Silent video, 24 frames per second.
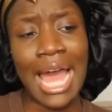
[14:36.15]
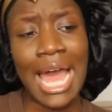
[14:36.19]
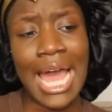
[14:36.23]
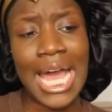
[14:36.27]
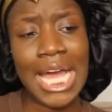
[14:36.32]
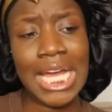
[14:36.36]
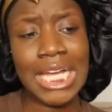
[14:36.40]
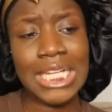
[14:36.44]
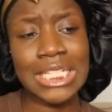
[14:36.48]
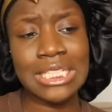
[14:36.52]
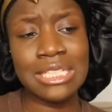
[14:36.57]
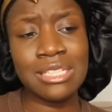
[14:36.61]

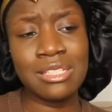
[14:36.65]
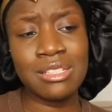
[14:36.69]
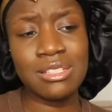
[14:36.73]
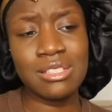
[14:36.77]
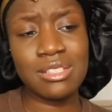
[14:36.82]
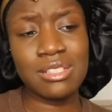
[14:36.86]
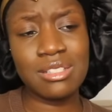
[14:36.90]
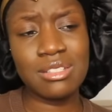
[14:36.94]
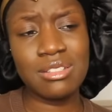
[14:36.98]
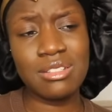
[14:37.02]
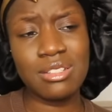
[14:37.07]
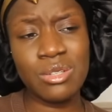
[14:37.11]
And
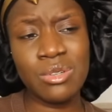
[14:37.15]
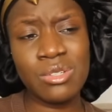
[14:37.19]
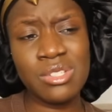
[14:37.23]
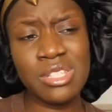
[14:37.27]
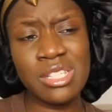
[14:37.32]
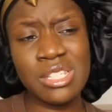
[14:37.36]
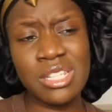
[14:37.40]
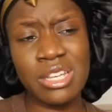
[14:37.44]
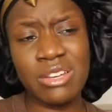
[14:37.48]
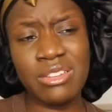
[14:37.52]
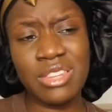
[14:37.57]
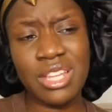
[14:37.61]
who else
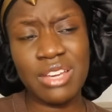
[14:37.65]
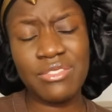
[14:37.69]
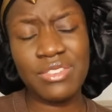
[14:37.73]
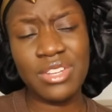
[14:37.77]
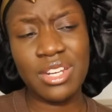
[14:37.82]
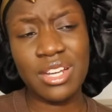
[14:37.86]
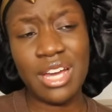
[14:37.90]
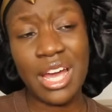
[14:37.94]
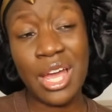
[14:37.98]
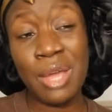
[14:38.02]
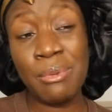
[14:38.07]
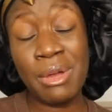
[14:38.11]
is there in that
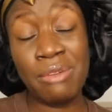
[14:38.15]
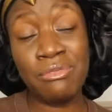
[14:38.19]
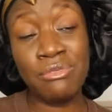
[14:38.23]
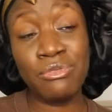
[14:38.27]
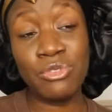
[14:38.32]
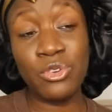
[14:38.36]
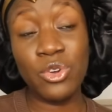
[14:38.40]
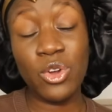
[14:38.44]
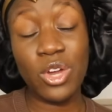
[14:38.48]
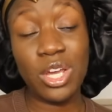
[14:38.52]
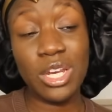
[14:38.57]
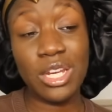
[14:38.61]
villa? I hope I haven't
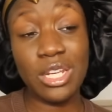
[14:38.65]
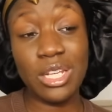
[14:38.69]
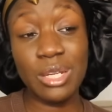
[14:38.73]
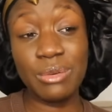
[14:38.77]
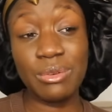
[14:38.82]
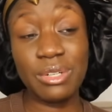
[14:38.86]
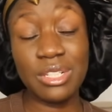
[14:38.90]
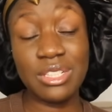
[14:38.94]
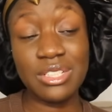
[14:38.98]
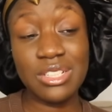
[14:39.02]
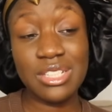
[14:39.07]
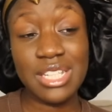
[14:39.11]
forgotten
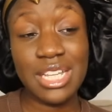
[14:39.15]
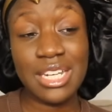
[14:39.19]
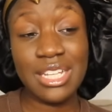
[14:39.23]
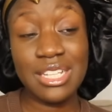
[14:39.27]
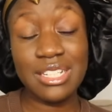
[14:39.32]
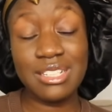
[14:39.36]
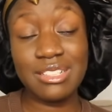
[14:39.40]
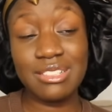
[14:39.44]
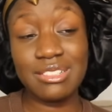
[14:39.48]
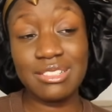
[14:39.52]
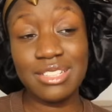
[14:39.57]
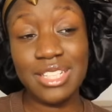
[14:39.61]
anyone, because then
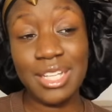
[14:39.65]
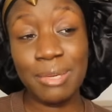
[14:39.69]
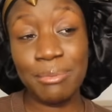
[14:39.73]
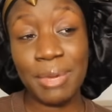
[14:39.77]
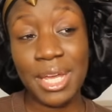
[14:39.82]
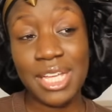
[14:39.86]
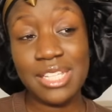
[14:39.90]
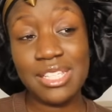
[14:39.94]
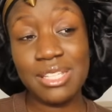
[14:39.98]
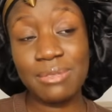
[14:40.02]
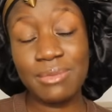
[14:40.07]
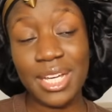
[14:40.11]
it
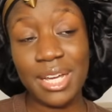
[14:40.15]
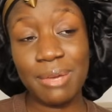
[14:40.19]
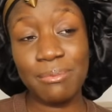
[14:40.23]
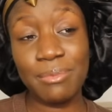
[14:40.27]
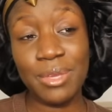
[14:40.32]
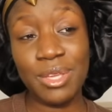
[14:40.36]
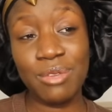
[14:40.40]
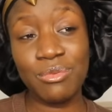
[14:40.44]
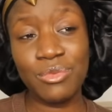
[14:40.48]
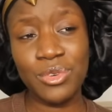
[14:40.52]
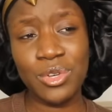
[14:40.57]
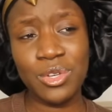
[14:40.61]
might seem like I'm
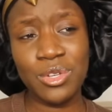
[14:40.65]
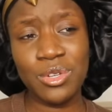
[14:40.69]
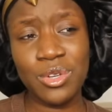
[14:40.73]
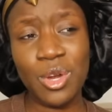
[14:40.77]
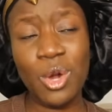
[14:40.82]
being rude.